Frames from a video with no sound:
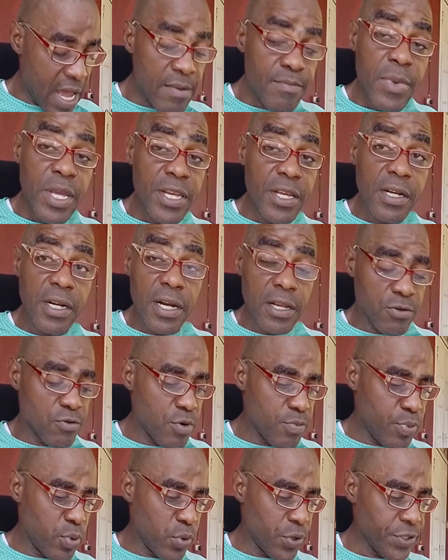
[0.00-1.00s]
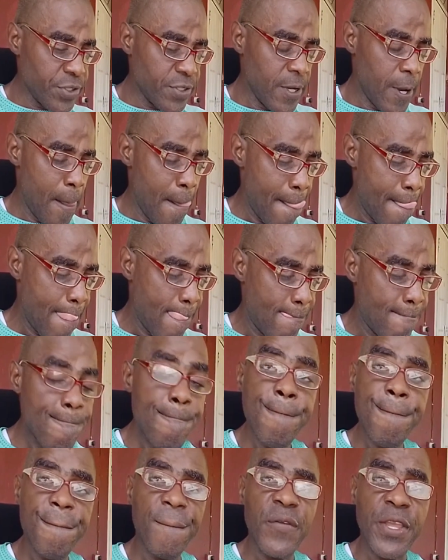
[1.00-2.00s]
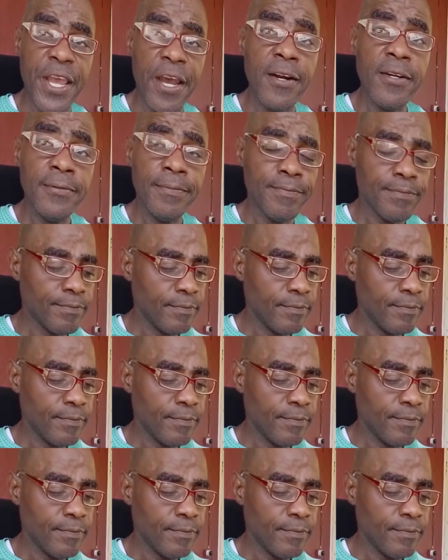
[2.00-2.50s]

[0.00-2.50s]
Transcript: that medical report, yeah,